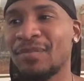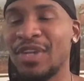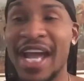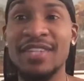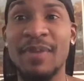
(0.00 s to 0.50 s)

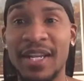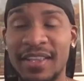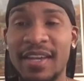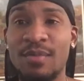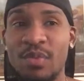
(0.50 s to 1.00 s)
You guys probably
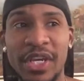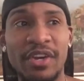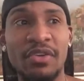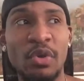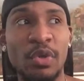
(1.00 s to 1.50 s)
think I'm
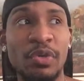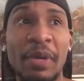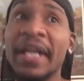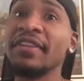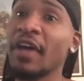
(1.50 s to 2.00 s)
weird, or you
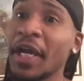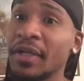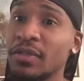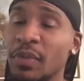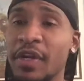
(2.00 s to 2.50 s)
probably thought I
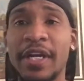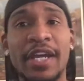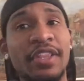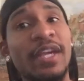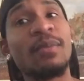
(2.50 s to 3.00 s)
was weird. Now
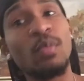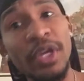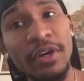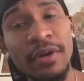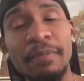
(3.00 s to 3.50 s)
you think I'm
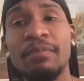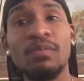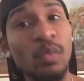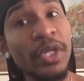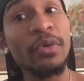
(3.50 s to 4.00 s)

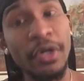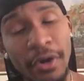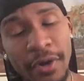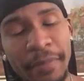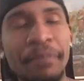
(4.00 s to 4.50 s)

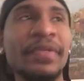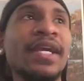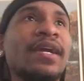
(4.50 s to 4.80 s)
weirder.